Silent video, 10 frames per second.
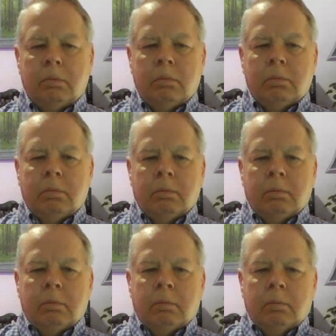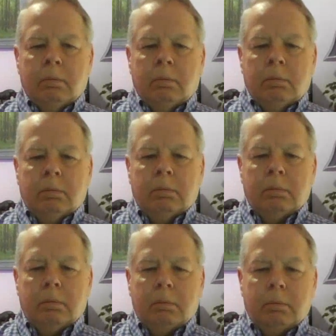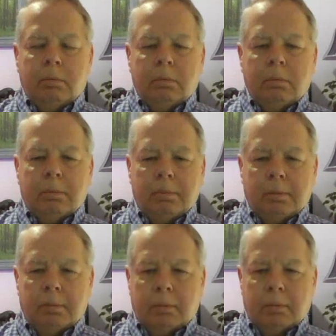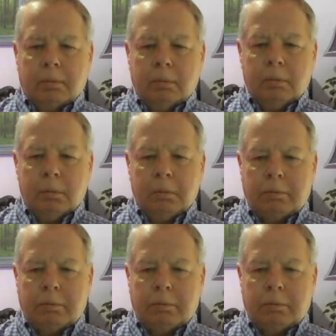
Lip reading: [no speech]